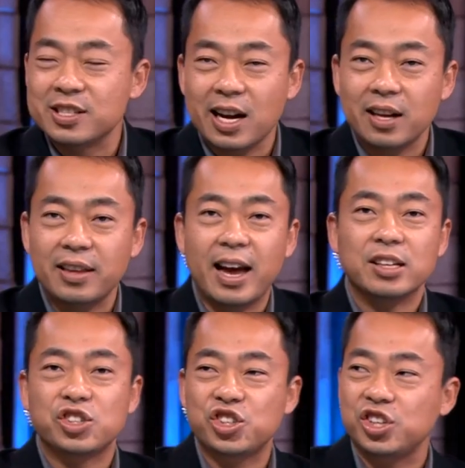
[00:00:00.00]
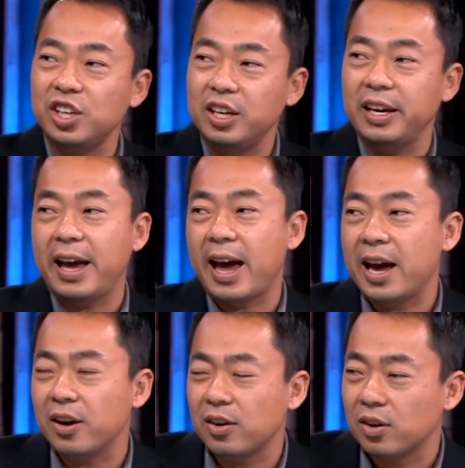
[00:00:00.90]
not that she
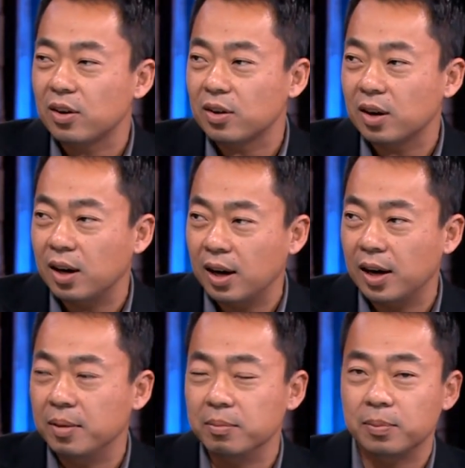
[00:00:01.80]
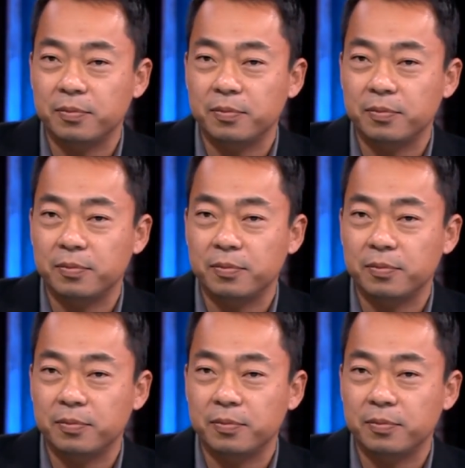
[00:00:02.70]
and her um,